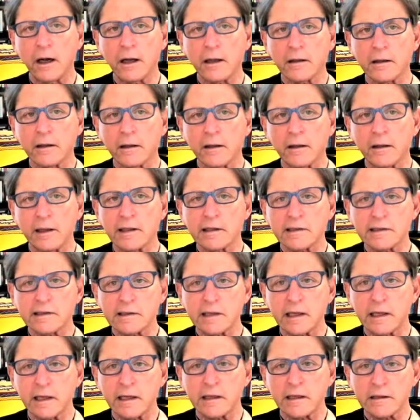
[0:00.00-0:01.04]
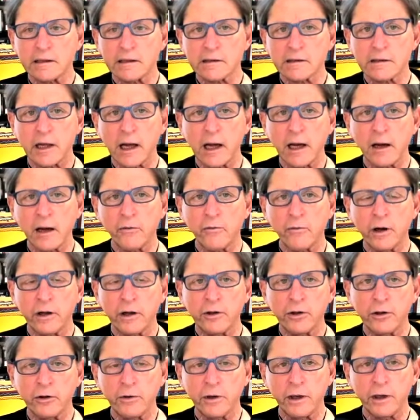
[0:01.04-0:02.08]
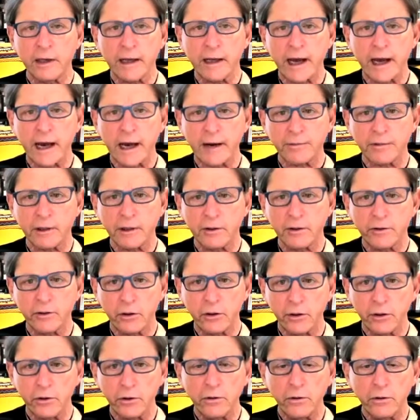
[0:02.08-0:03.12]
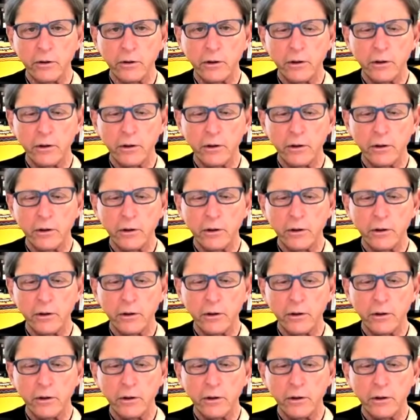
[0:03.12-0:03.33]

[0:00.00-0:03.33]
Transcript: this is what you adapted to.